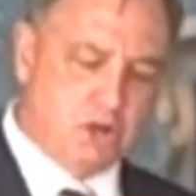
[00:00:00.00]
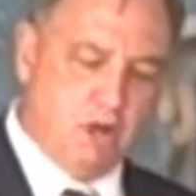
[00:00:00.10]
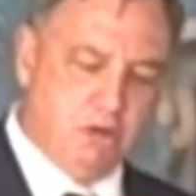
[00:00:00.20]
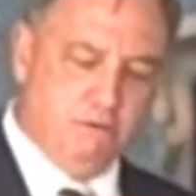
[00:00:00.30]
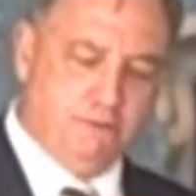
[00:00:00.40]

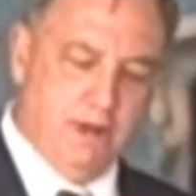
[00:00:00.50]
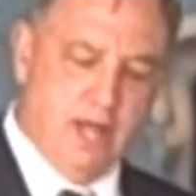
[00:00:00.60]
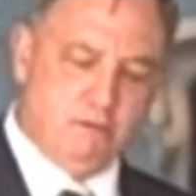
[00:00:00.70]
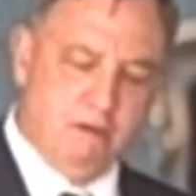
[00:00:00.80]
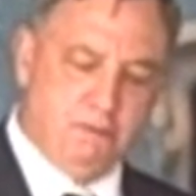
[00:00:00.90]
John,
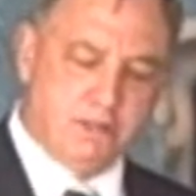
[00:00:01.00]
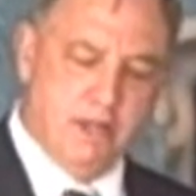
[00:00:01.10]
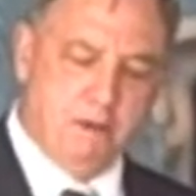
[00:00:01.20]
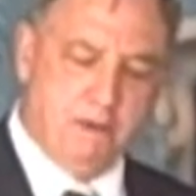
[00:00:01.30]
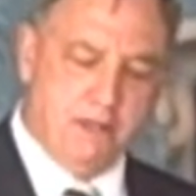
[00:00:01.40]
Newfoundland,
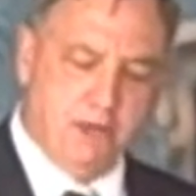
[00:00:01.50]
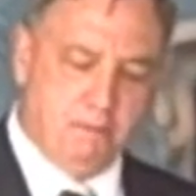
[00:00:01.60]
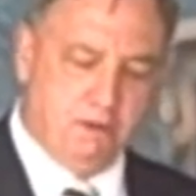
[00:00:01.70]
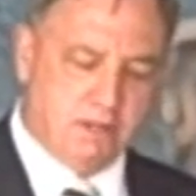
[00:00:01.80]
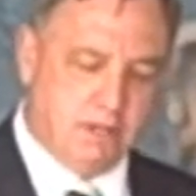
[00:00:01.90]
represented by
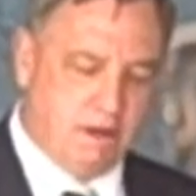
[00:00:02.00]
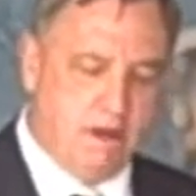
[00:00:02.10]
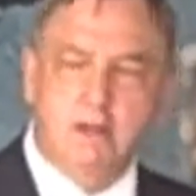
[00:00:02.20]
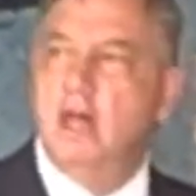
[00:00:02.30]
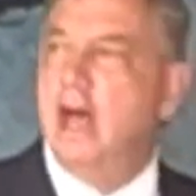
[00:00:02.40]
their president,
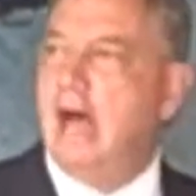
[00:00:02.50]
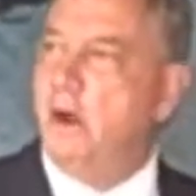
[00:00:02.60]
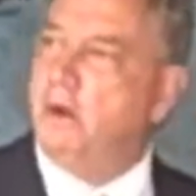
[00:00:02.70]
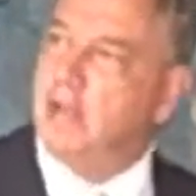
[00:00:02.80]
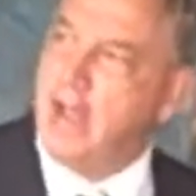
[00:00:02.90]

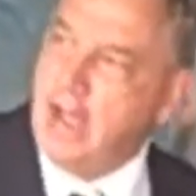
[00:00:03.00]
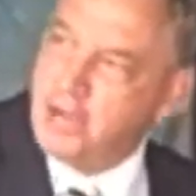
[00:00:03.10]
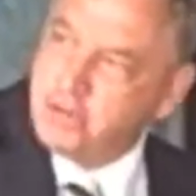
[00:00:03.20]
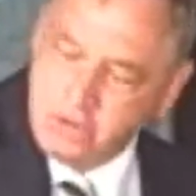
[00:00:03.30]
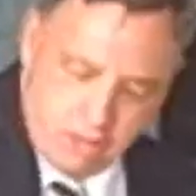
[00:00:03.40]
Howard
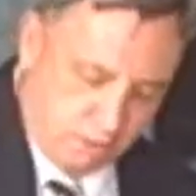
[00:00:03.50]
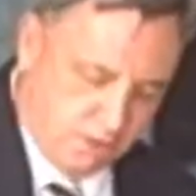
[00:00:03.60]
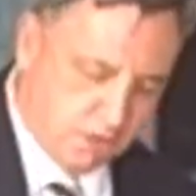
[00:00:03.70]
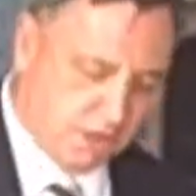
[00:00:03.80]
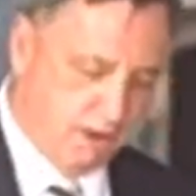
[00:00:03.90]
Nash. Let
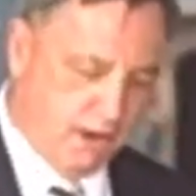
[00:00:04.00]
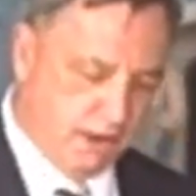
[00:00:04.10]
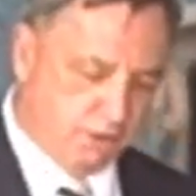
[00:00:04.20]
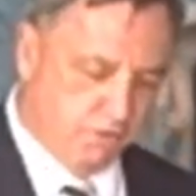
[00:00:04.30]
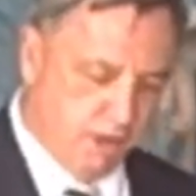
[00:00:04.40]
me raise their
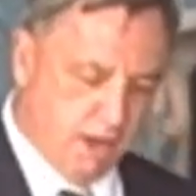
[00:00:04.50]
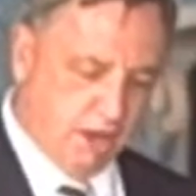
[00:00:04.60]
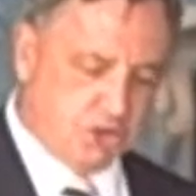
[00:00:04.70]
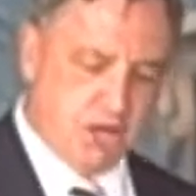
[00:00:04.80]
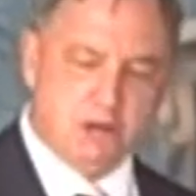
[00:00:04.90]
hand.
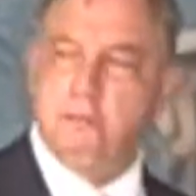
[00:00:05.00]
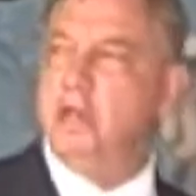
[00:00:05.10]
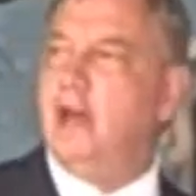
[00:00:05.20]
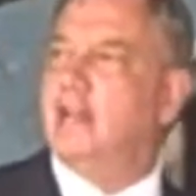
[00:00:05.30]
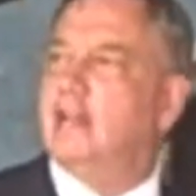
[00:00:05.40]
And
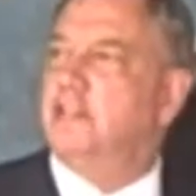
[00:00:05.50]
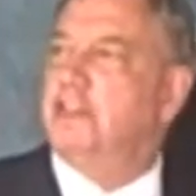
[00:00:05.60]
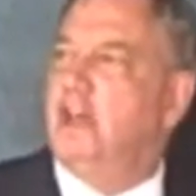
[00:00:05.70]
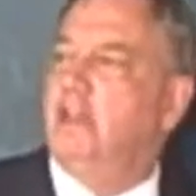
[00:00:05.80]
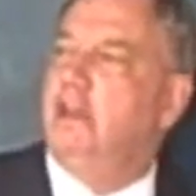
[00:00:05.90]
gentlemen, I'd like
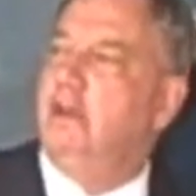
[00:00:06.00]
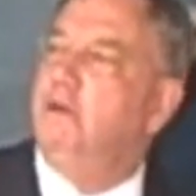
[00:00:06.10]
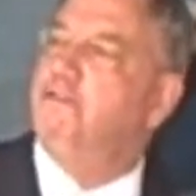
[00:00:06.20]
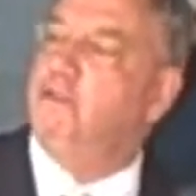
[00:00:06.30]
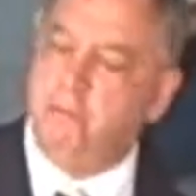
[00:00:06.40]
to thank you
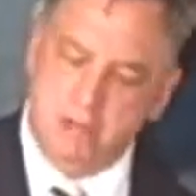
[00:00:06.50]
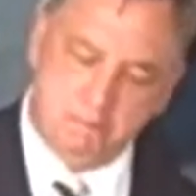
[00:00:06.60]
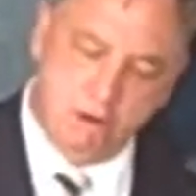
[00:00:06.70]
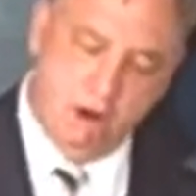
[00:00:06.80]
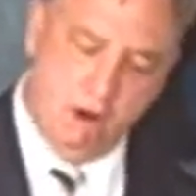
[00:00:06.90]
for being
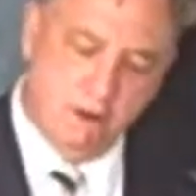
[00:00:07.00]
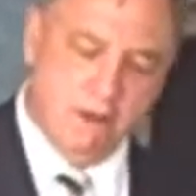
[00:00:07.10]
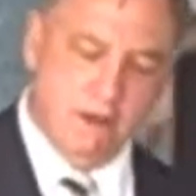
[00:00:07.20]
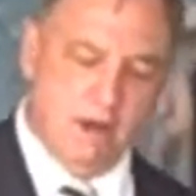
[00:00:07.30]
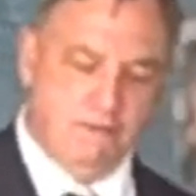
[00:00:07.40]
part
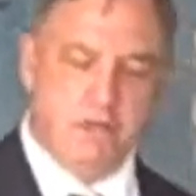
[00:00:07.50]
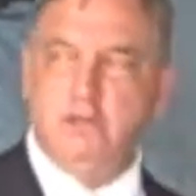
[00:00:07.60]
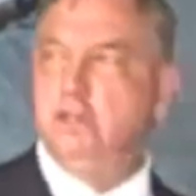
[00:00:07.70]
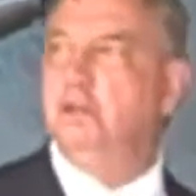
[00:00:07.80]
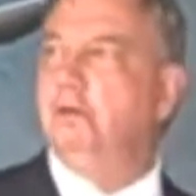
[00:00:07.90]
of the
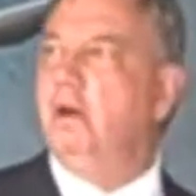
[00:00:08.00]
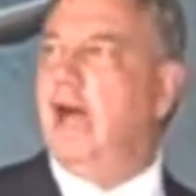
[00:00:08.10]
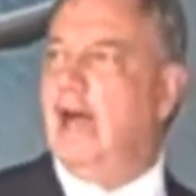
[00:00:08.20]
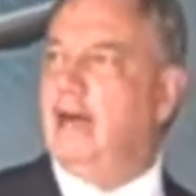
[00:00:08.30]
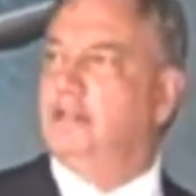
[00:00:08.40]
DEW
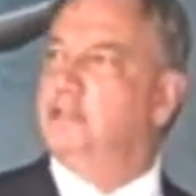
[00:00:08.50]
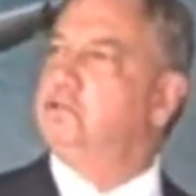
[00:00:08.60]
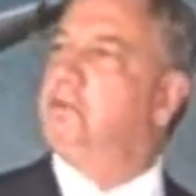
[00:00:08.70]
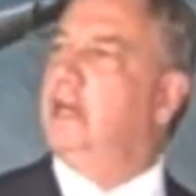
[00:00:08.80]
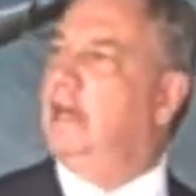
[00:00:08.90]

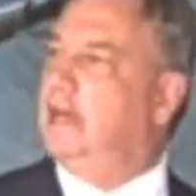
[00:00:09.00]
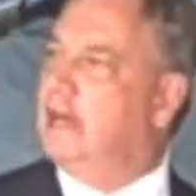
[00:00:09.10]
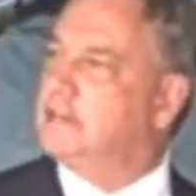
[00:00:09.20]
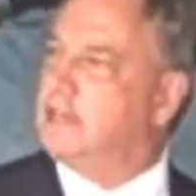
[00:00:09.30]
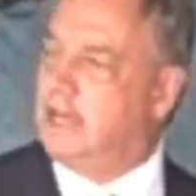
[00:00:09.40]
Haglunds
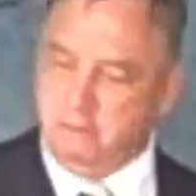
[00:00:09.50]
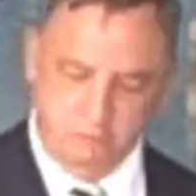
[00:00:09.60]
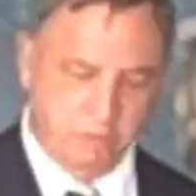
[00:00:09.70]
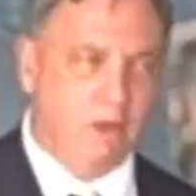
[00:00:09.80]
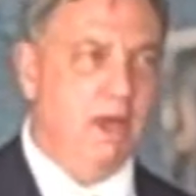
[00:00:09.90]
BAE team,
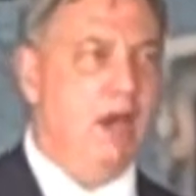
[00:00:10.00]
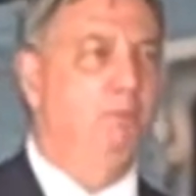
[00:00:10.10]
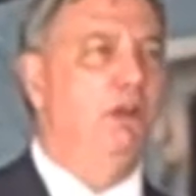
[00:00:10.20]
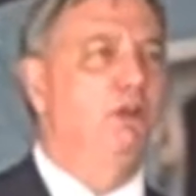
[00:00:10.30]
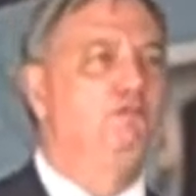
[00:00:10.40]

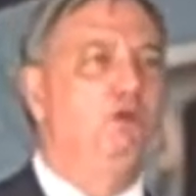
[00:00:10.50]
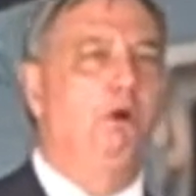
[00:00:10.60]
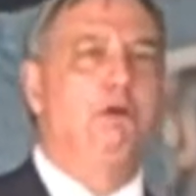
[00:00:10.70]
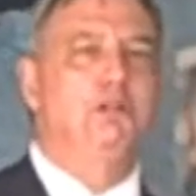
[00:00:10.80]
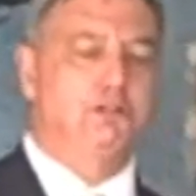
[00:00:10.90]
and we look
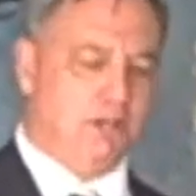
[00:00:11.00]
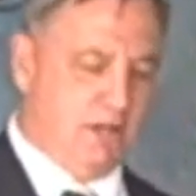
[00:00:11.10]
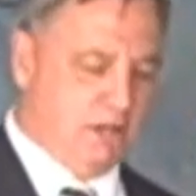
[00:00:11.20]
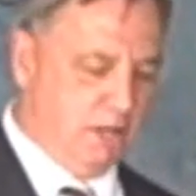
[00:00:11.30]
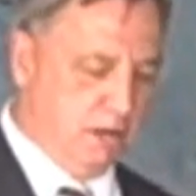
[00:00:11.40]
forward to
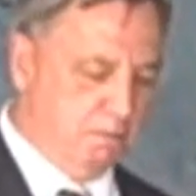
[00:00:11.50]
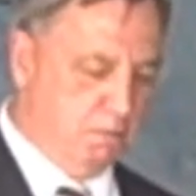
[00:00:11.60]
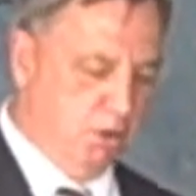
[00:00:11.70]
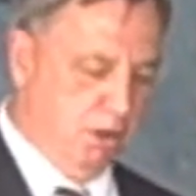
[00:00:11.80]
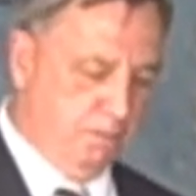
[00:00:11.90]
signing up
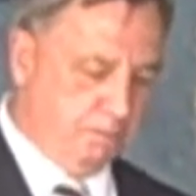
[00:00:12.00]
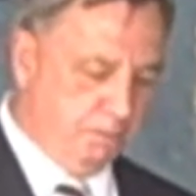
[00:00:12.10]
more.